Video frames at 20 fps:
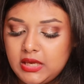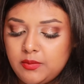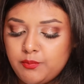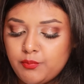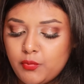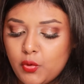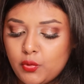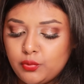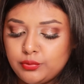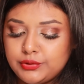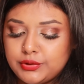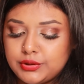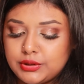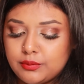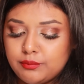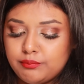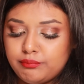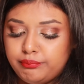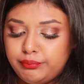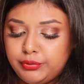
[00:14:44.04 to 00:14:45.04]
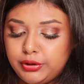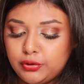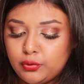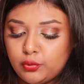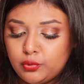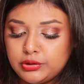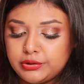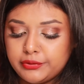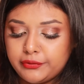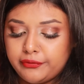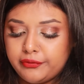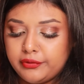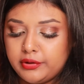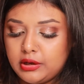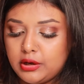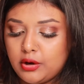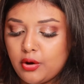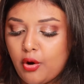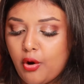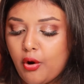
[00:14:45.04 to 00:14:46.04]
most
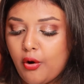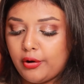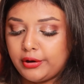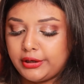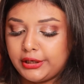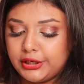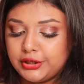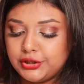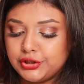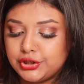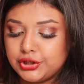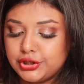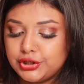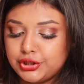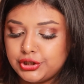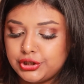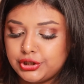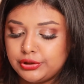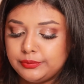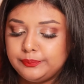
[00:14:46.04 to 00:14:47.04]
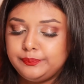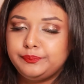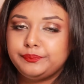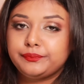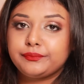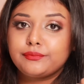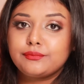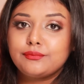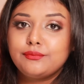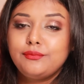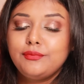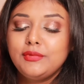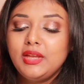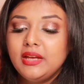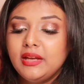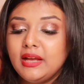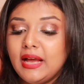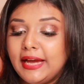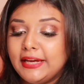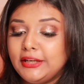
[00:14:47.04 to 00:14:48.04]
beautiful orangish
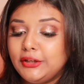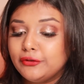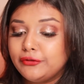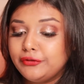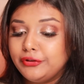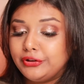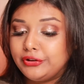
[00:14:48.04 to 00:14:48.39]
kind of a